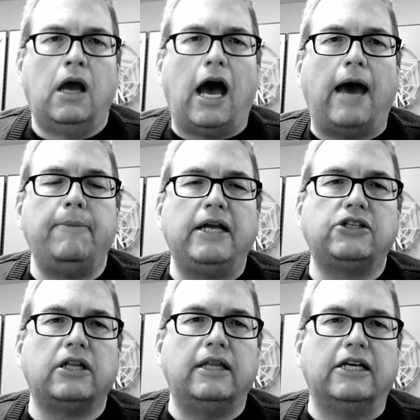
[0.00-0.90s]
I
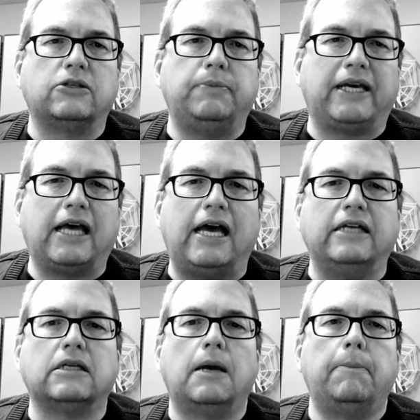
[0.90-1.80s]
mention this
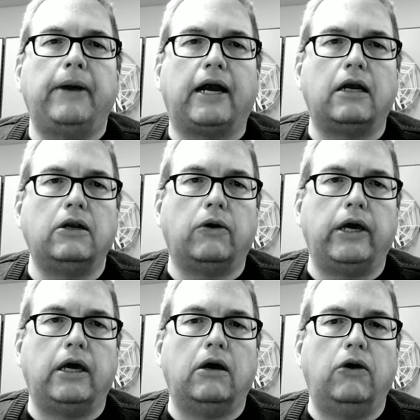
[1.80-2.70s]
because
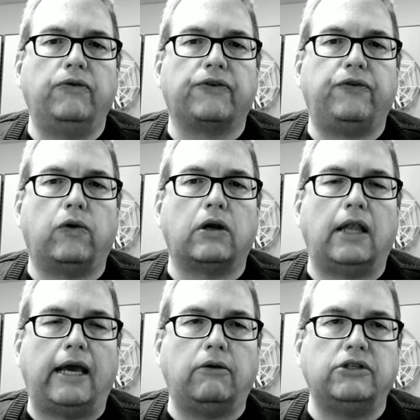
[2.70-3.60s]
paranoia over foreign
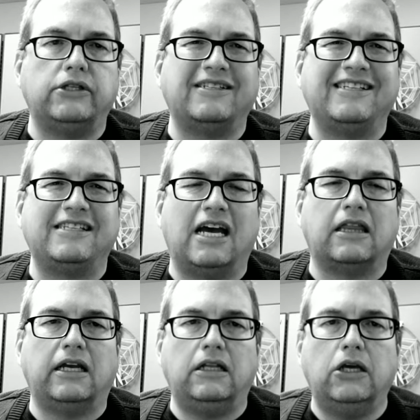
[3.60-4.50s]
languages is
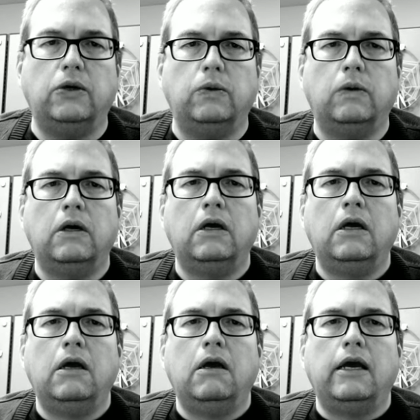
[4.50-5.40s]
nothing new.
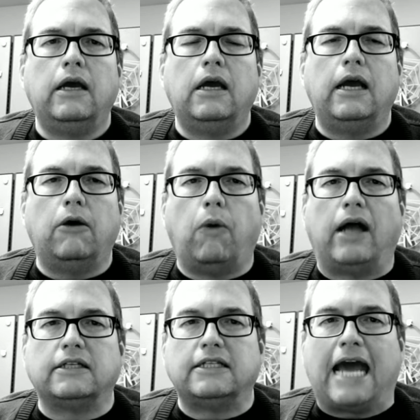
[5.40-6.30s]

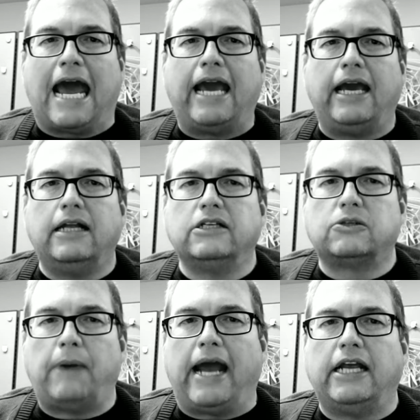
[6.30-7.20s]
While today it is
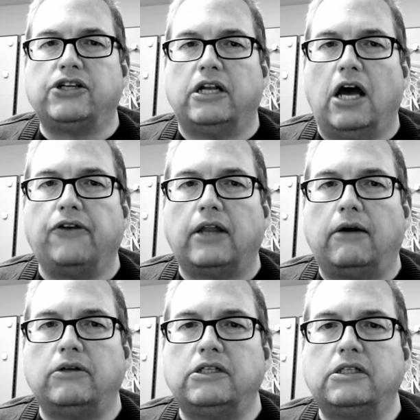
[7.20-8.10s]
Spanish and other
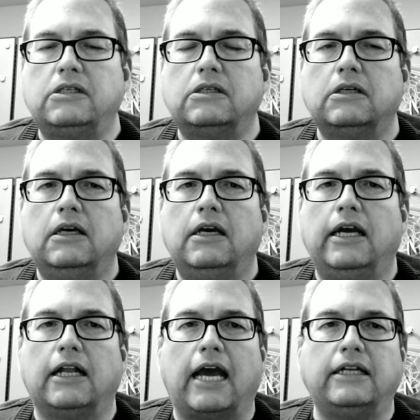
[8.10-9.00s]
languages, in
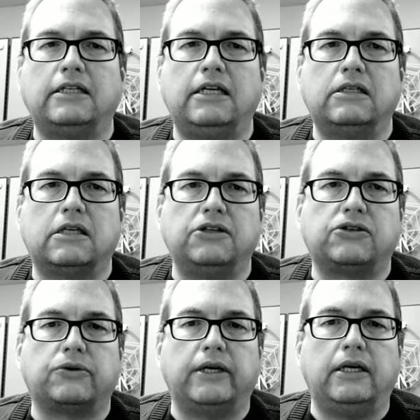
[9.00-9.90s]
the 19th
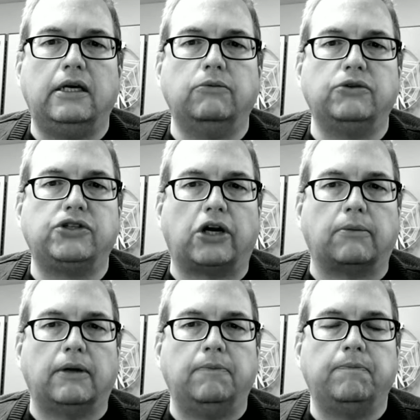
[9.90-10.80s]
century it was German.